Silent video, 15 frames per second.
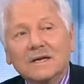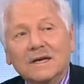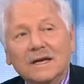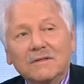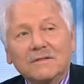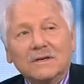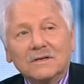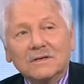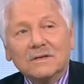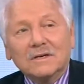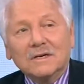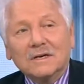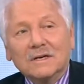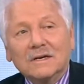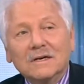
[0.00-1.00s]
and
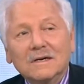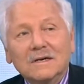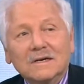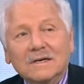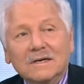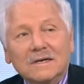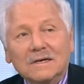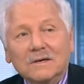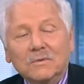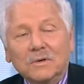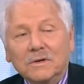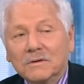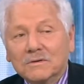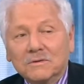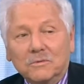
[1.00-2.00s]
that
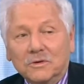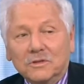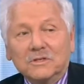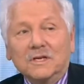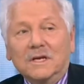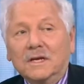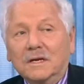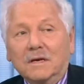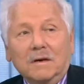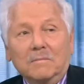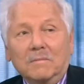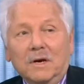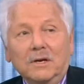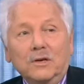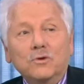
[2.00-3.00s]
we're seeing
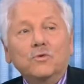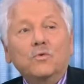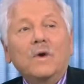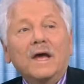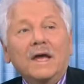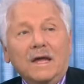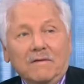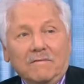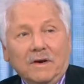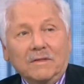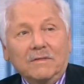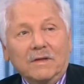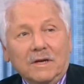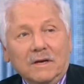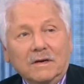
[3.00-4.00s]
a new wave, I
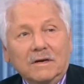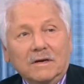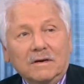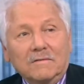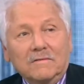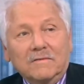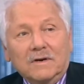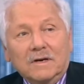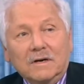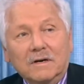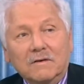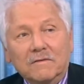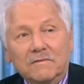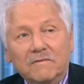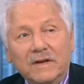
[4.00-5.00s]
think, of
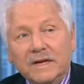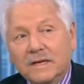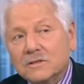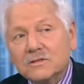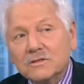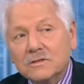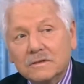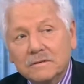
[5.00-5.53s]
advance.